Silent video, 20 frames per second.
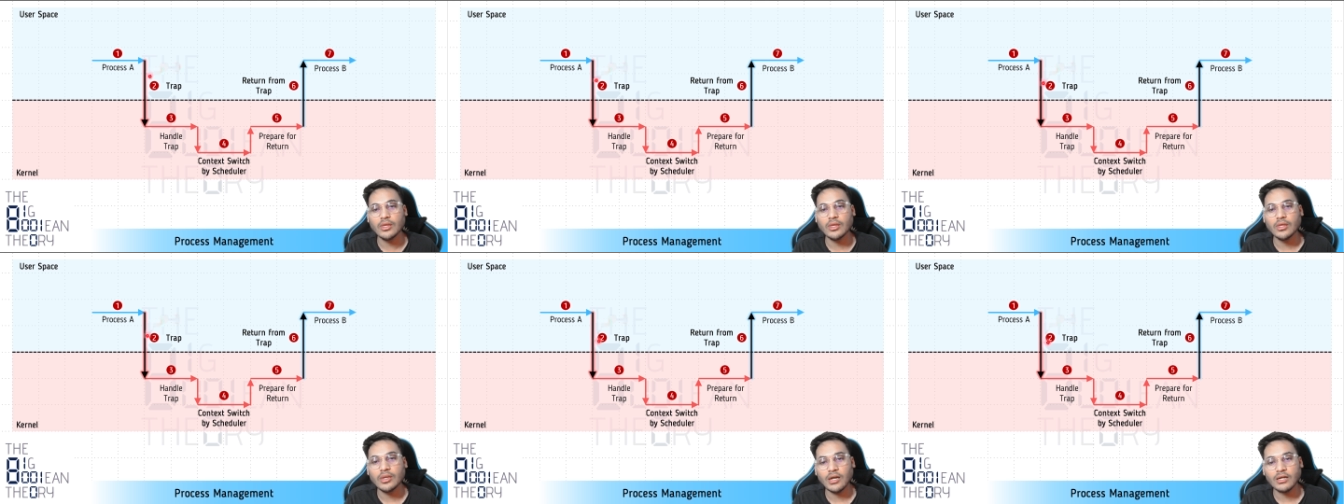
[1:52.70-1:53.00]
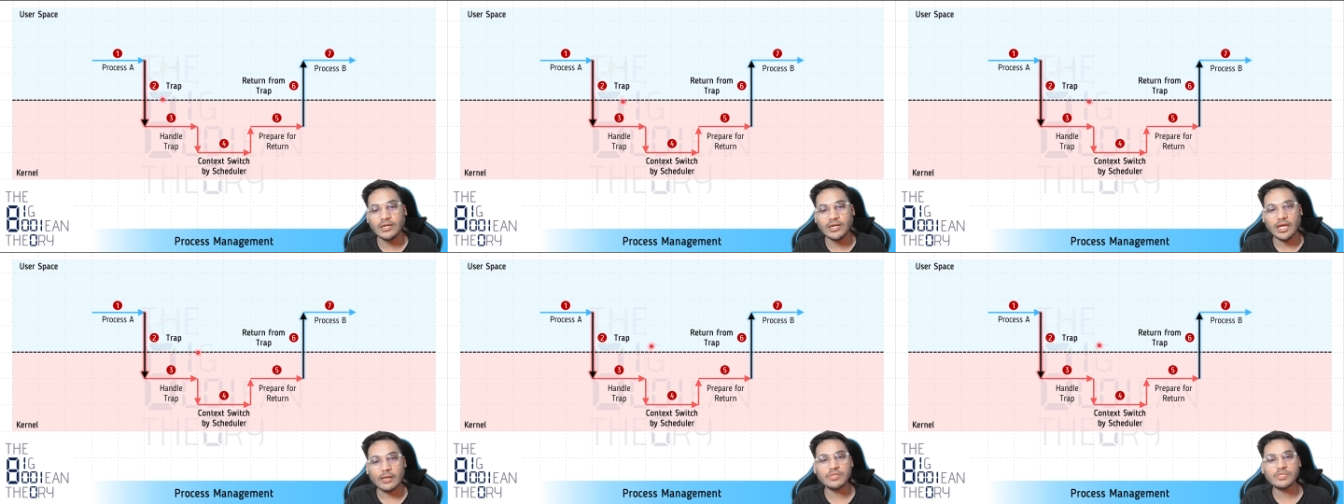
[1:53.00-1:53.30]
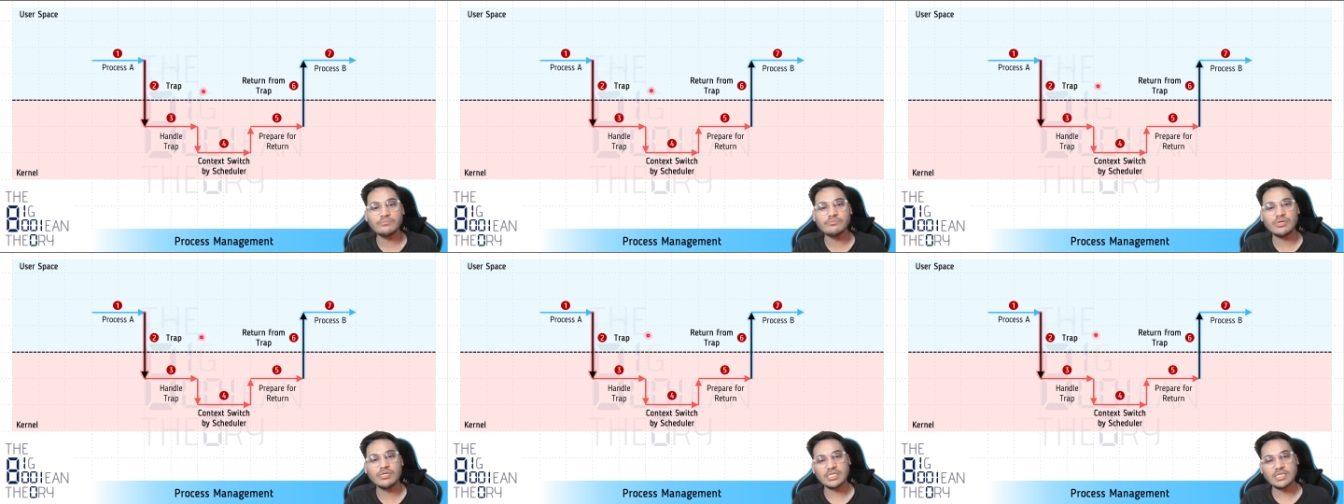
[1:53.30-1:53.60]
A trap is
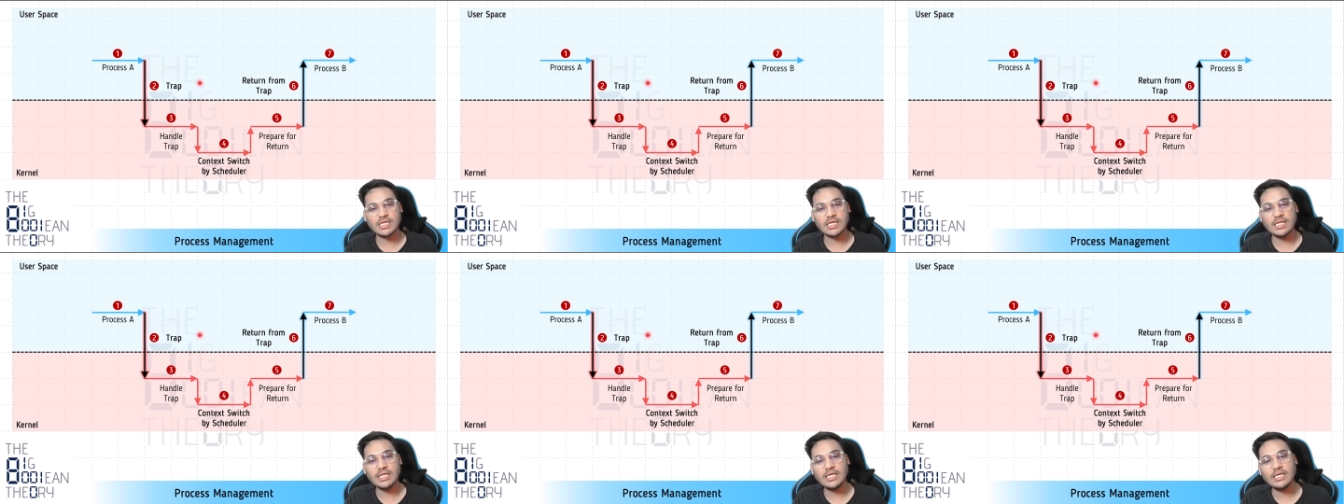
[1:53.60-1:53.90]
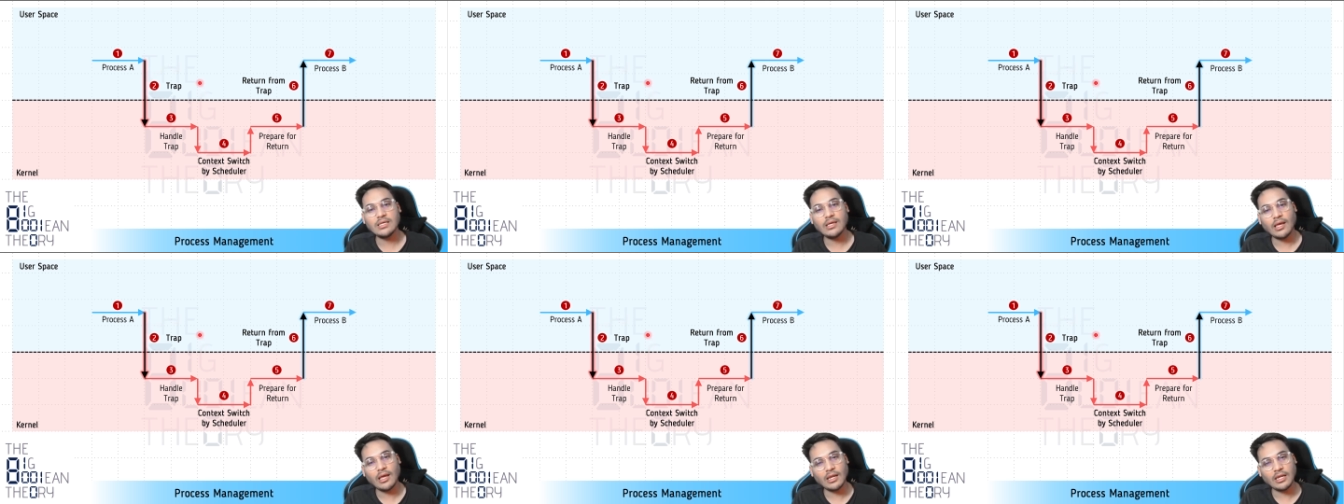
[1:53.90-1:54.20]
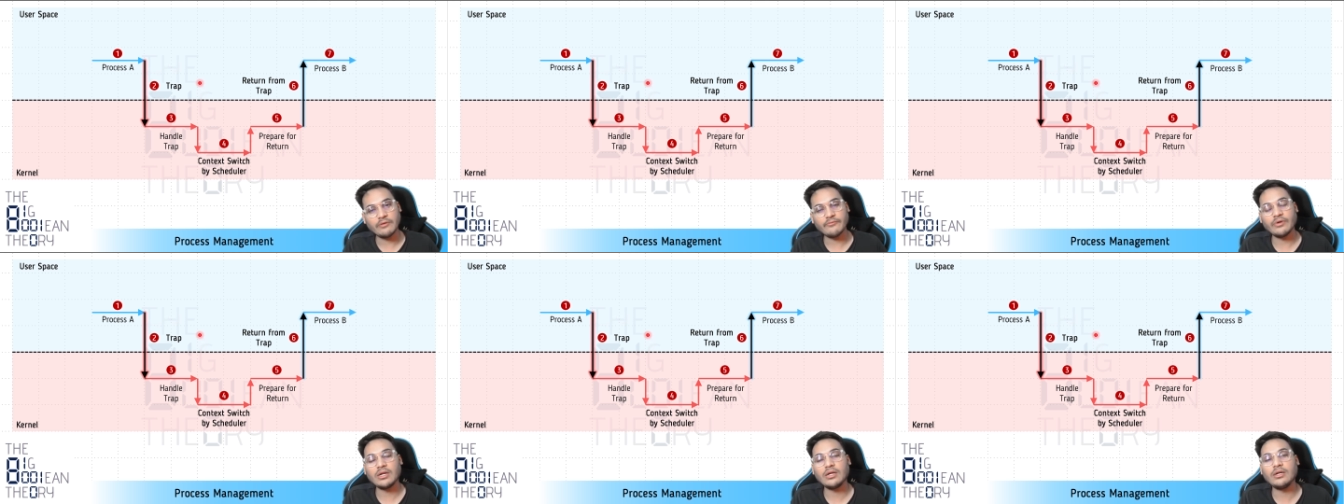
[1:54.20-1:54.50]
basically an
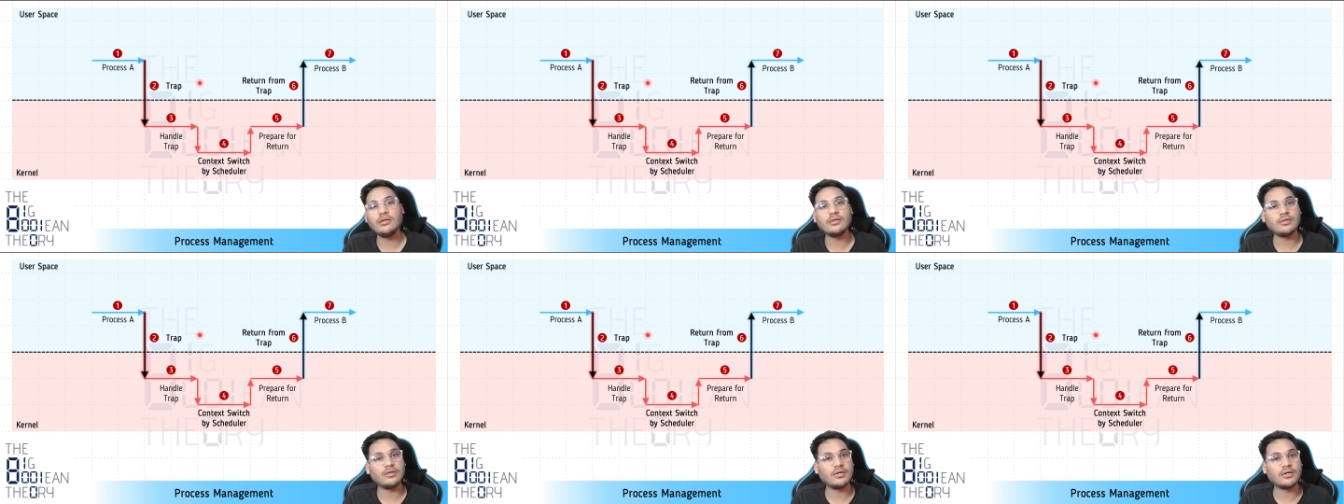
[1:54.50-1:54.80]
event